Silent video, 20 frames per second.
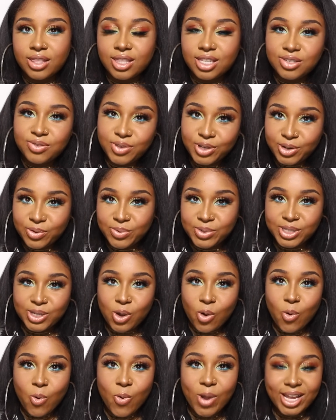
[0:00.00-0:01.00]
This video was
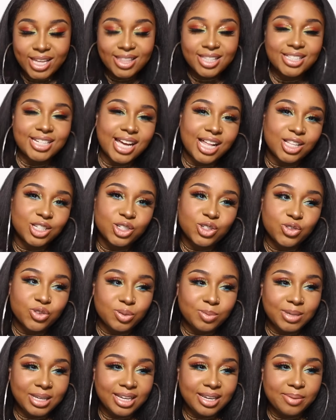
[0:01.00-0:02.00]
quite the challenge
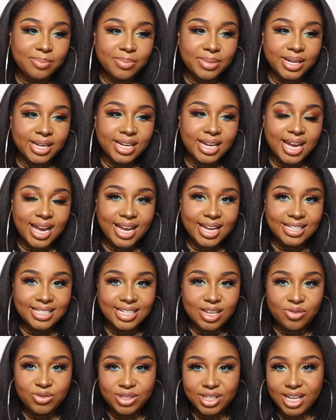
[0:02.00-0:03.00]
for me, but I
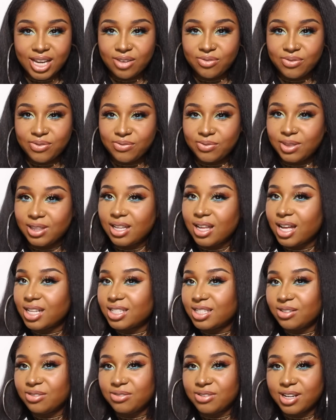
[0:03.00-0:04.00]
definitely had
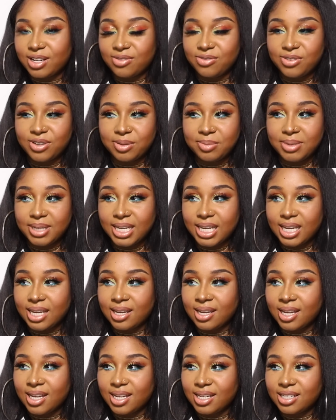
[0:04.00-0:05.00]
lots of fun filming
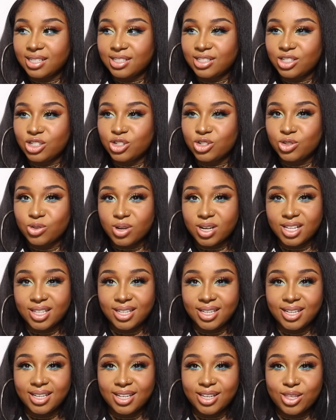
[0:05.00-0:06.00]
it and
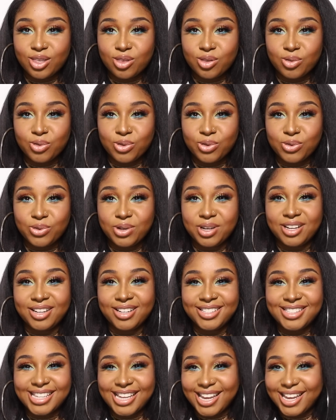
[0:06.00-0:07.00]
struggling through
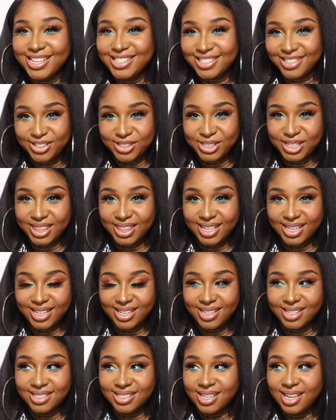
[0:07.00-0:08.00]
saying certain
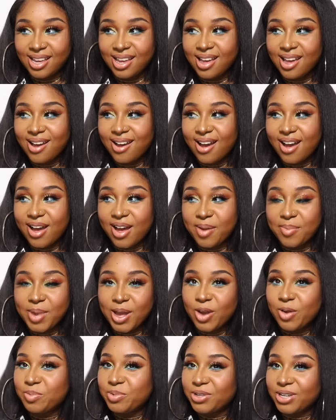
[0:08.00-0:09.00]
things. I
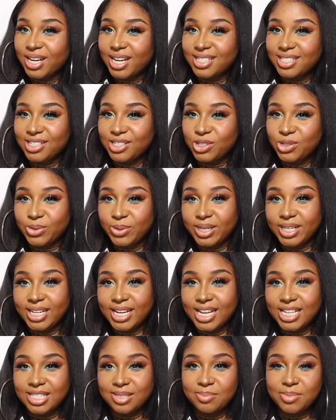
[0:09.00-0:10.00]
hope you guys enjoyed
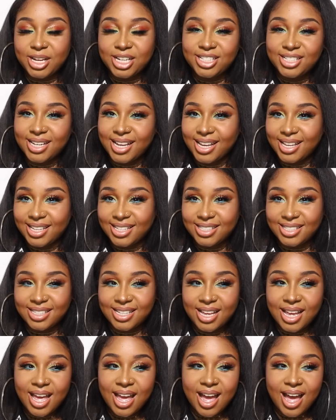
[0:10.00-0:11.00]
it as much as
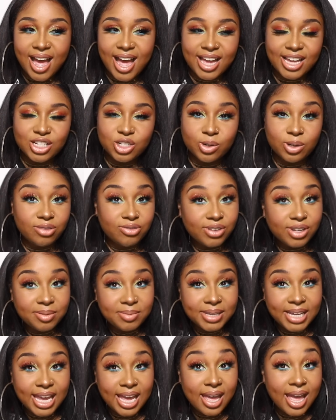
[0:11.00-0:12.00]
I enjoyed
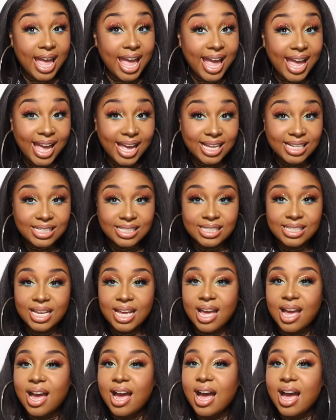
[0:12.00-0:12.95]
filming it. And